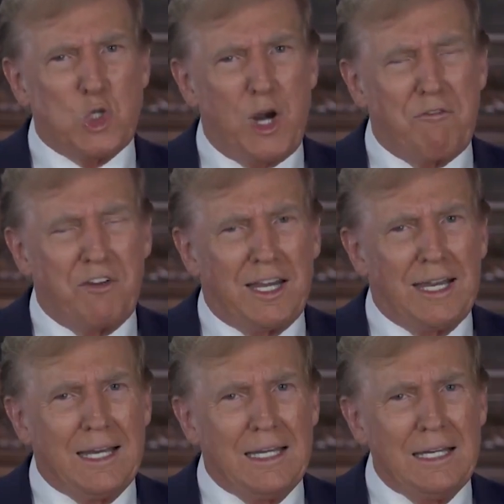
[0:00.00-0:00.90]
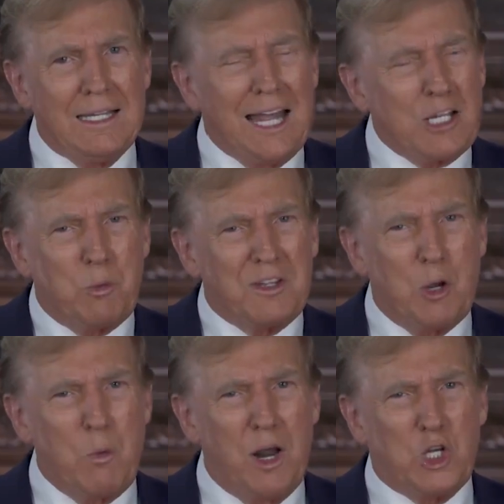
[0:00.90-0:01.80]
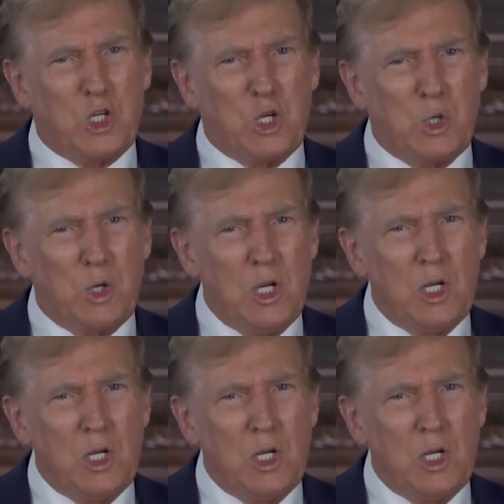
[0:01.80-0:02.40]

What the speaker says: traffic in. That's what they want to do.